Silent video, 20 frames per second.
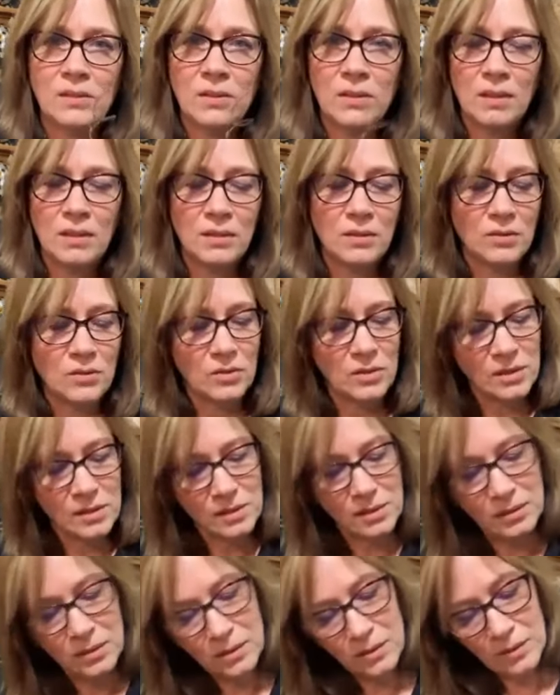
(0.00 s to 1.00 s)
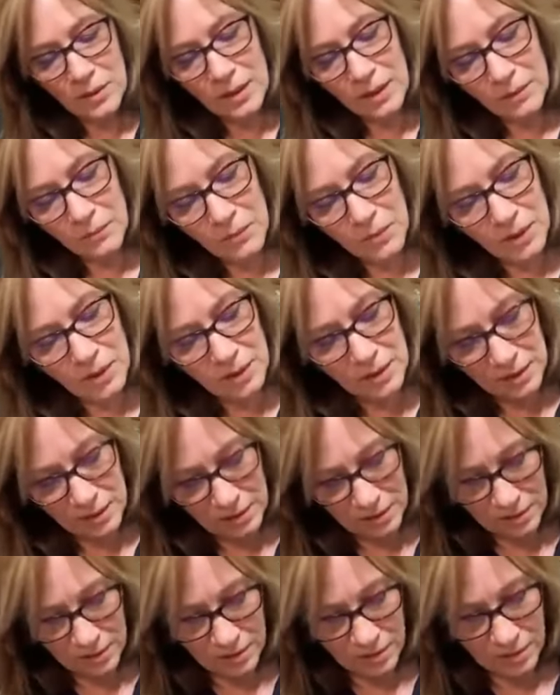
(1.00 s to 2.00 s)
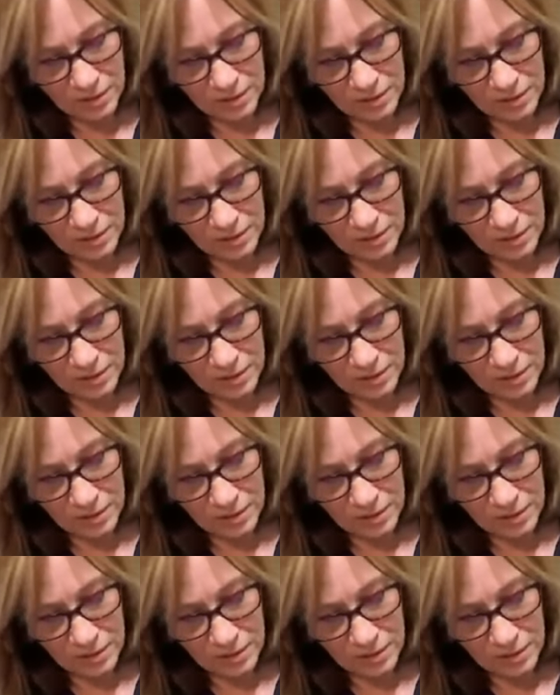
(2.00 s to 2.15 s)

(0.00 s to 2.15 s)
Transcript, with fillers: So that they're just little, and we're gonna